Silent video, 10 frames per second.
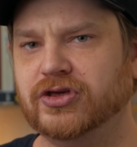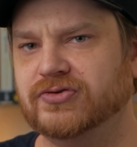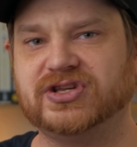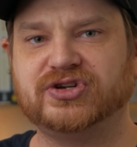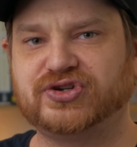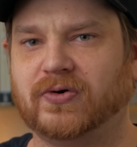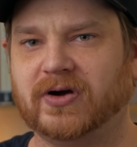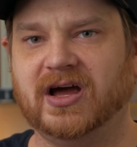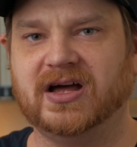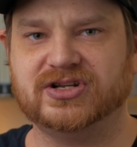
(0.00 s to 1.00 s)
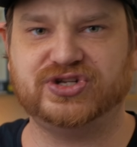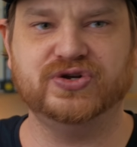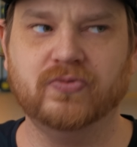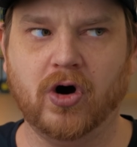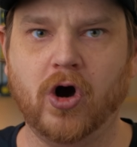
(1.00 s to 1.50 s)
use a shortcut
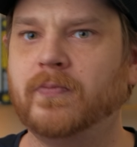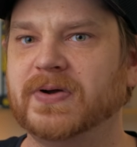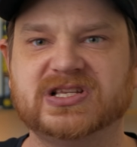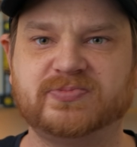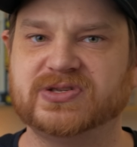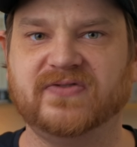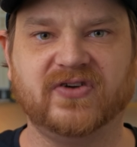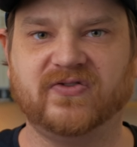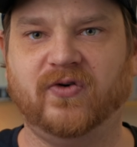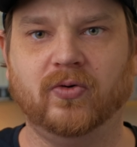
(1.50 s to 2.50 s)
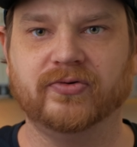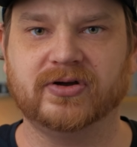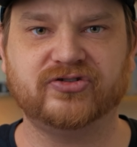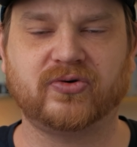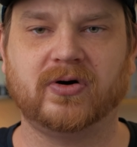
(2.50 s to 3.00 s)
to open a specific
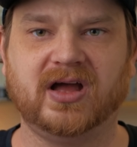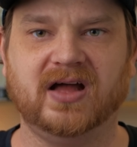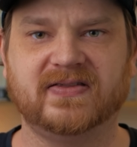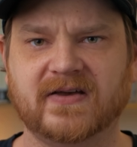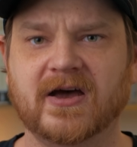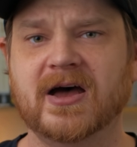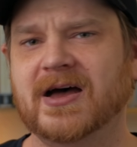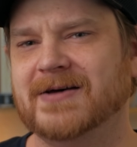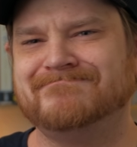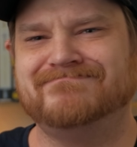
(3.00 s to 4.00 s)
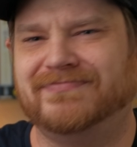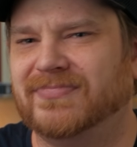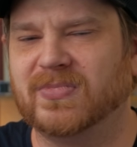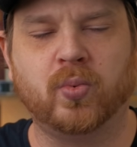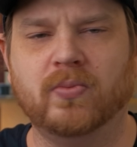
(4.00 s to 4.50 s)
folder in Shortcuts
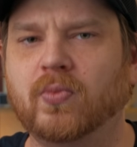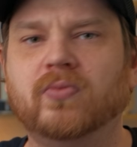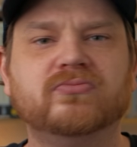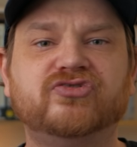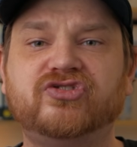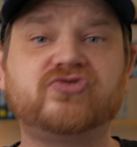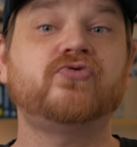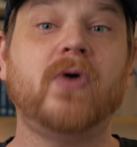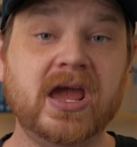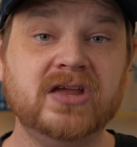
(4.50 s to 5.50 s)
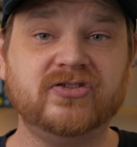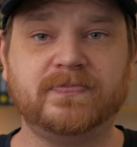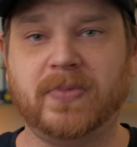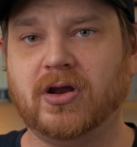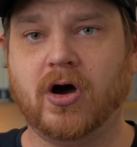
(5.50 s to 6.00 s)

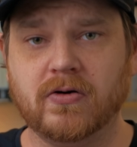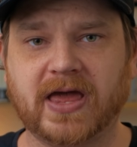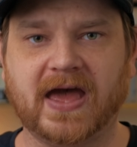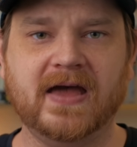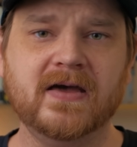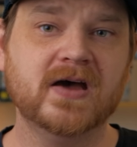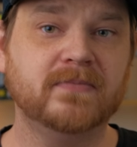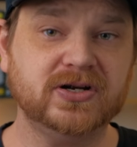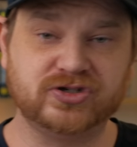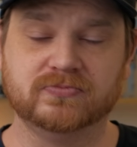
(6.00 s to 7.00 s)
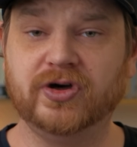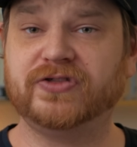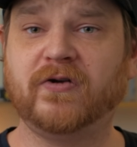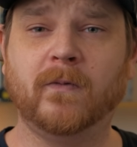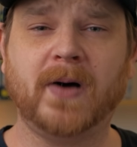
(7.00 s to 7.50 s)
strange, but okay. But
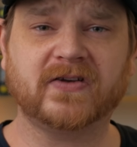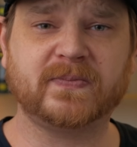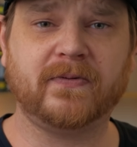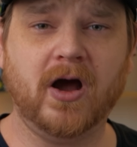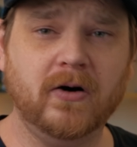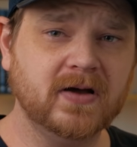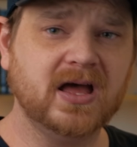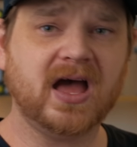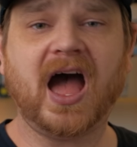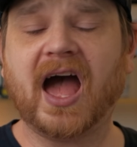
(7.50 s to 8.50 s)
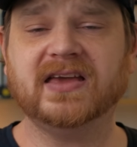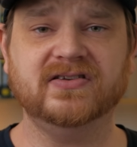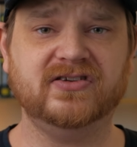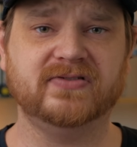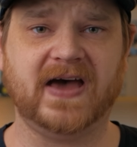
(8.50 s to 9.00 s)
with Toolbox Pro, I
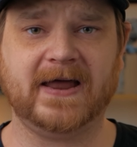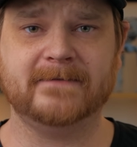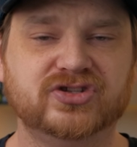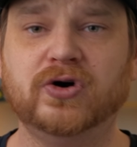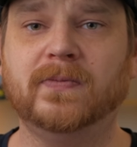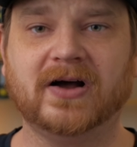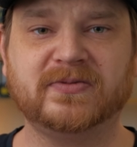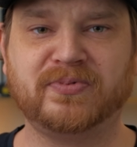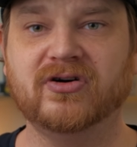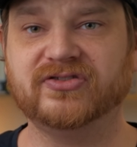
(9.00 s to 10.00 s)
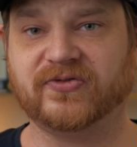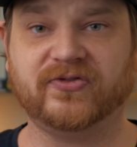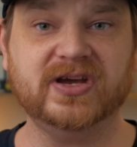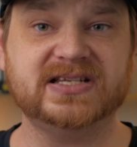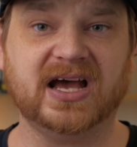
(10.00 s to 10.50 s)
can do that. Toolbox Pro is a
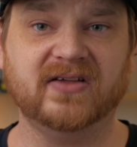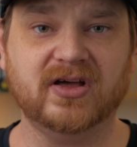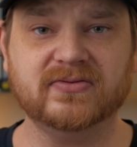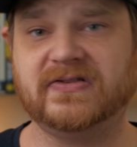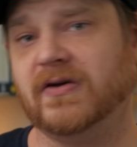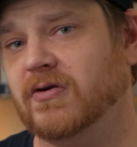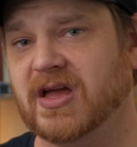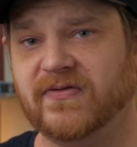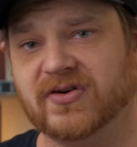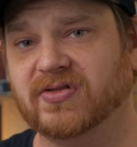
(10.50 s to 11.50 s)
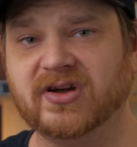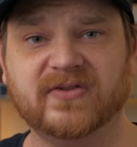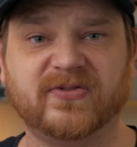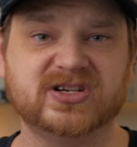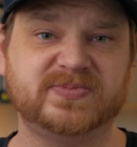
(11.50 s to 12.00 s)
free download, so if you're
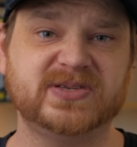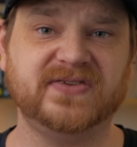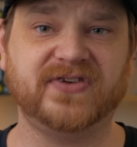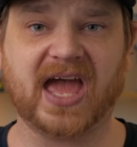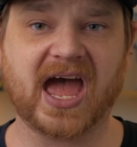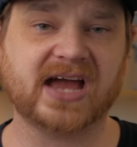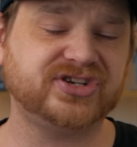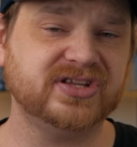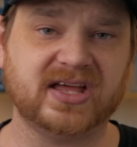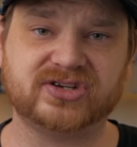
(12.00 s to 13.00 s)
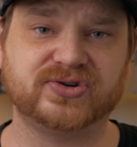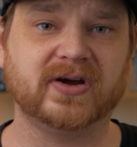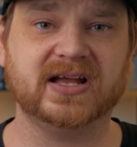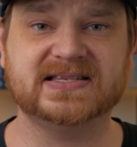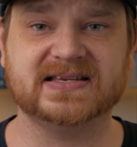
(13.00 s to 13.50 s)
looking for a specific action that
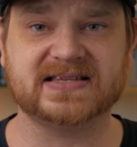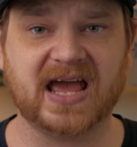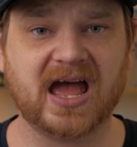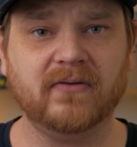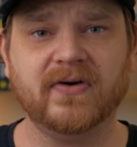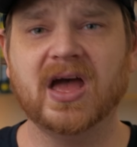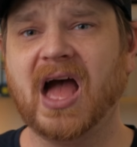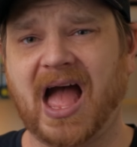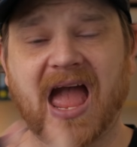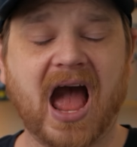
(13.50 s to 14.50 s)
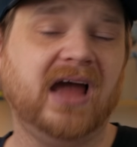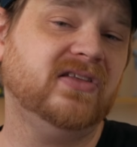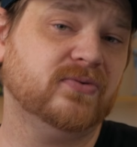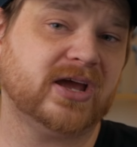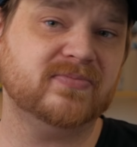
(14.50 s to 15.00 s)
Shortcuts doesn't have, I
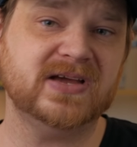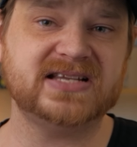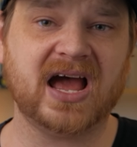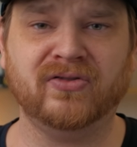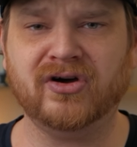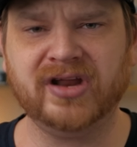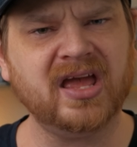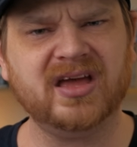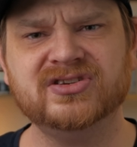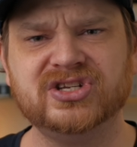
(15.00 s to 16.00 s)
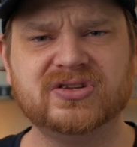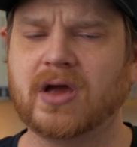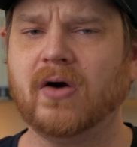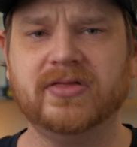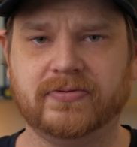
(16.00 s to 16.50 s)
highly recommend downloading it and
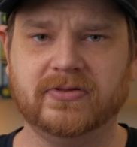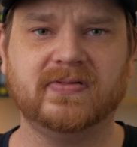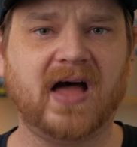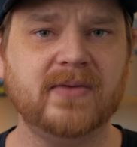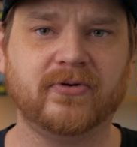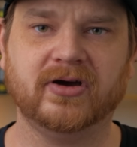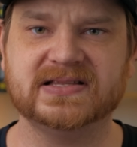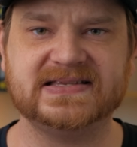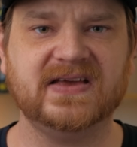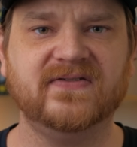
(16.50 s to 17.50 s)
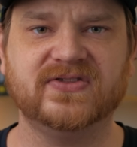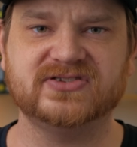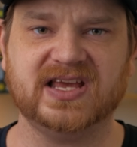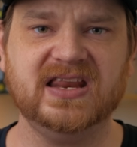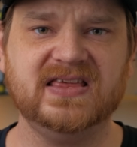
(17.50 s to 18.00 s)
just going through the library and see if
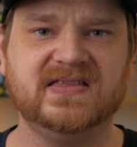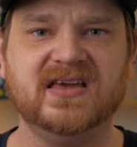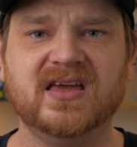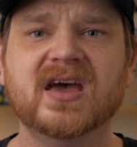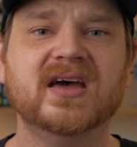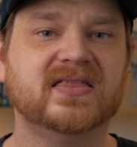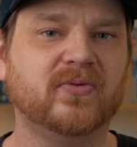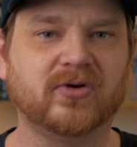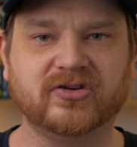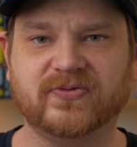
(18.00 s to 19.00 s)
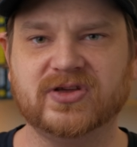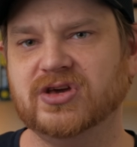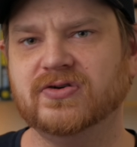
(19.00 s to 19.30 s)
there's anything that works for